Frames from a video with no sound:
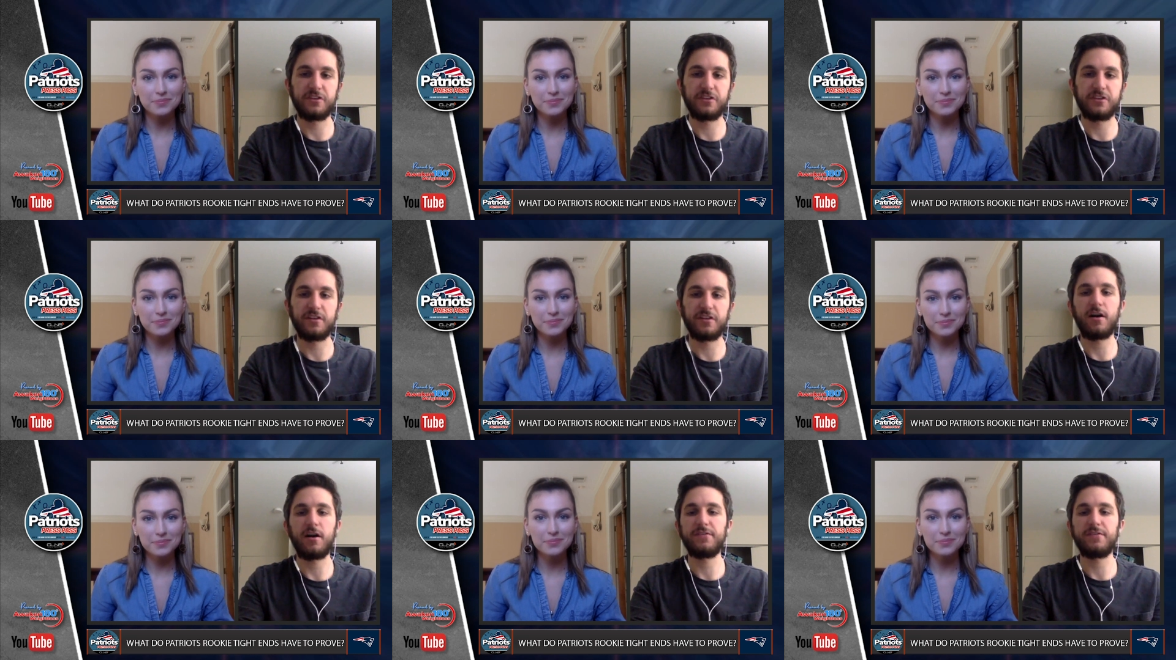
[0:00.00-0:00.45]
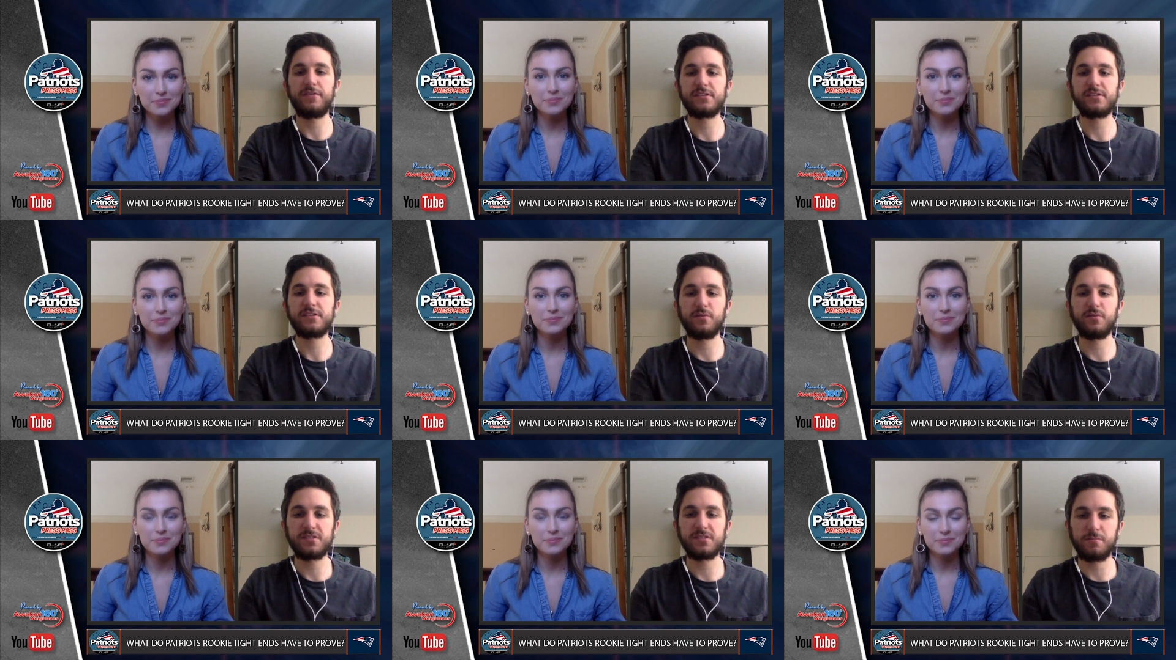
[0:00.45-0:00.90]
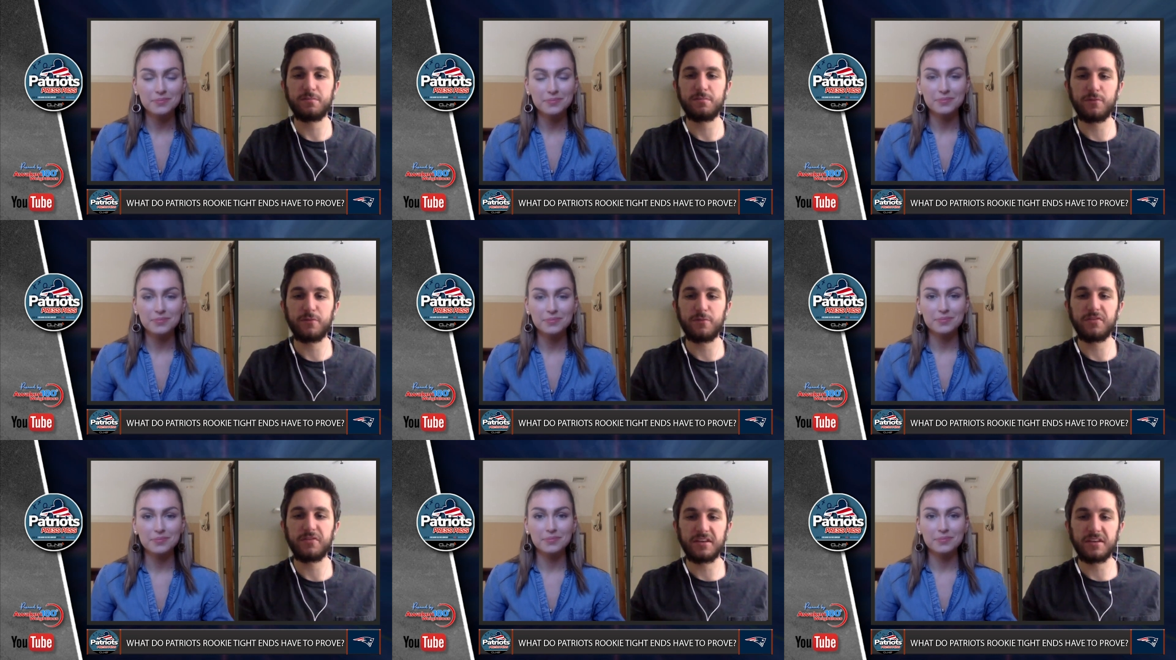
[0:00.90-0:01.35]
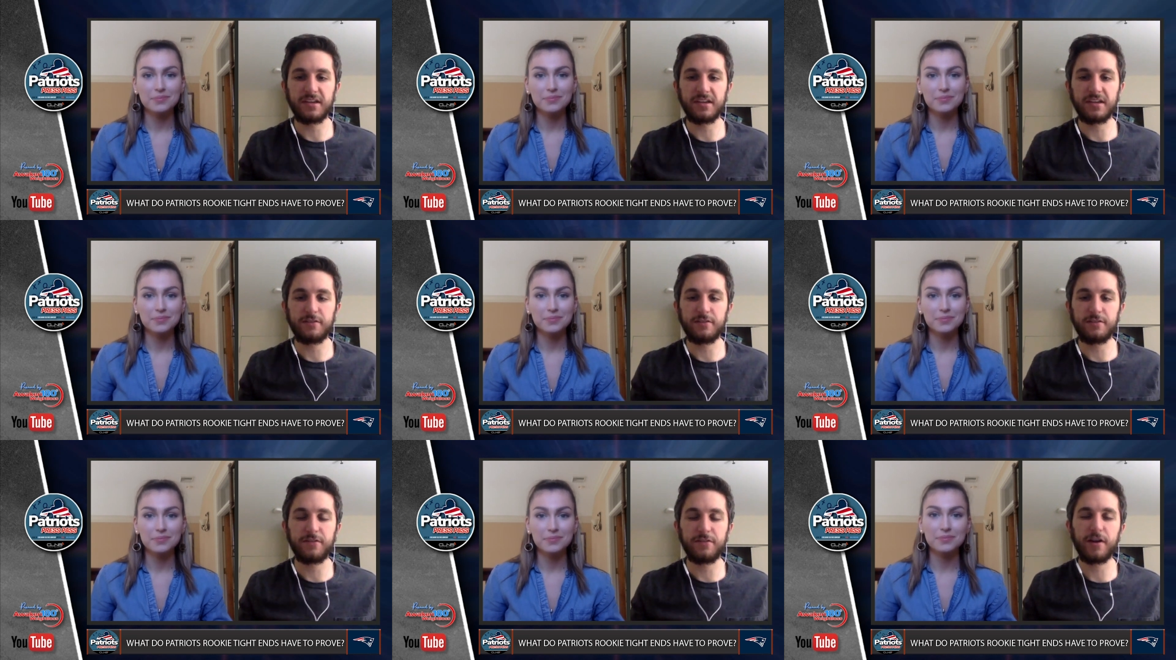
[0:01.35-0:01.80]
Speaker 1: You know, obviously wasn't moving the
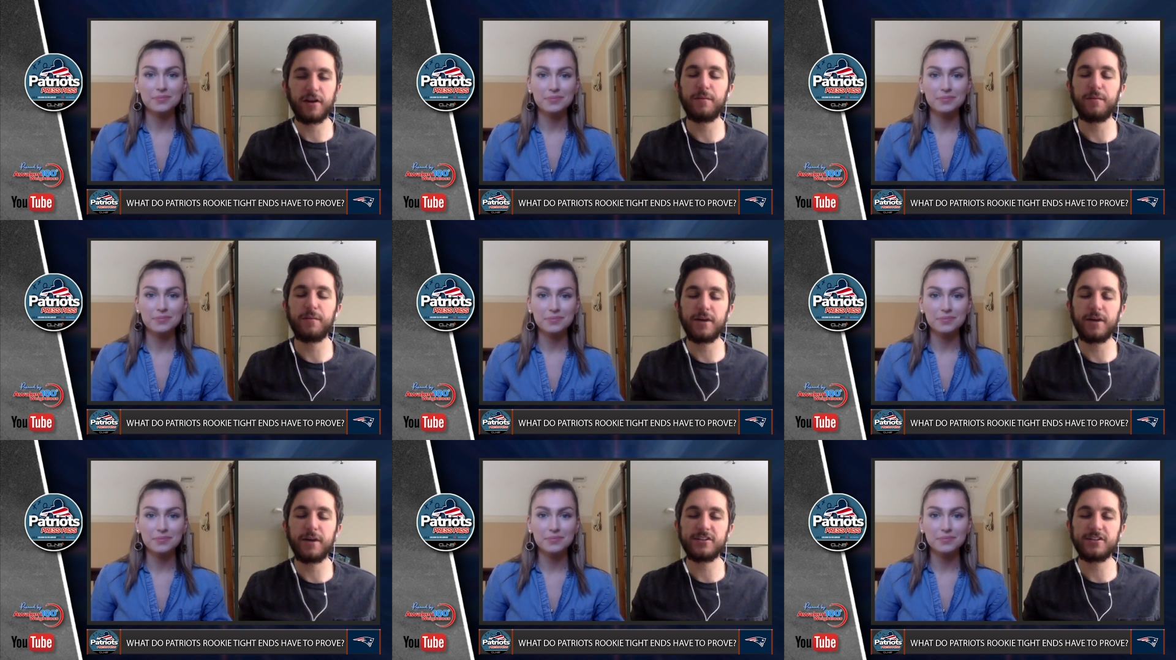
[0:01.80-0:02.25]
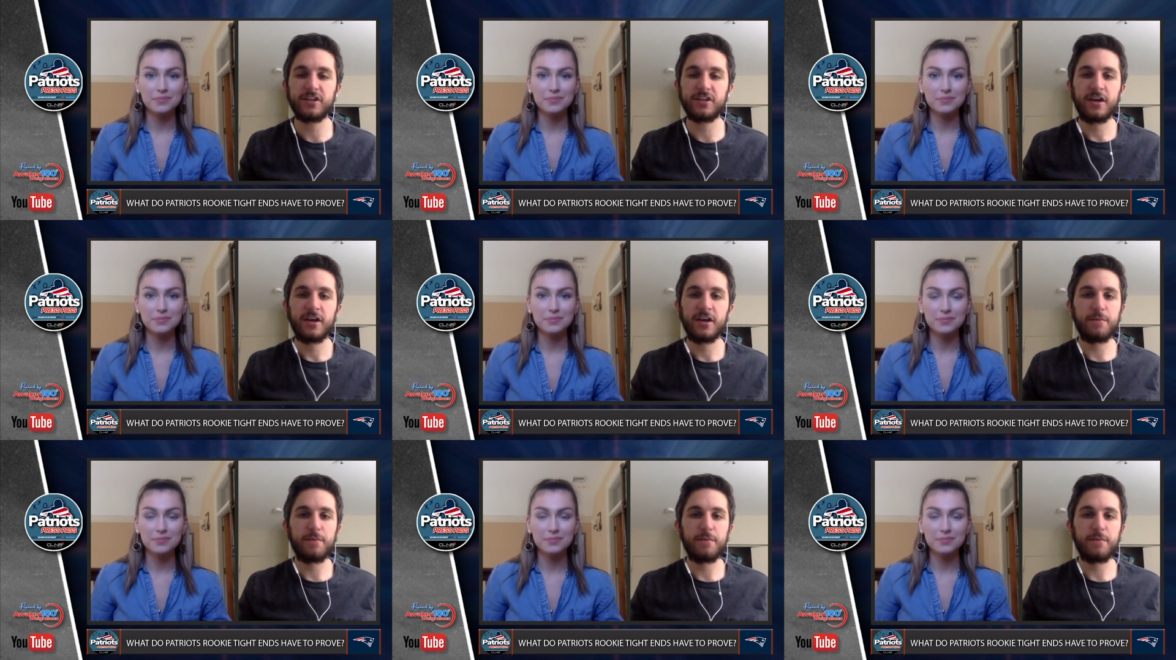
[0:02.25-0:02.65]
needle very much,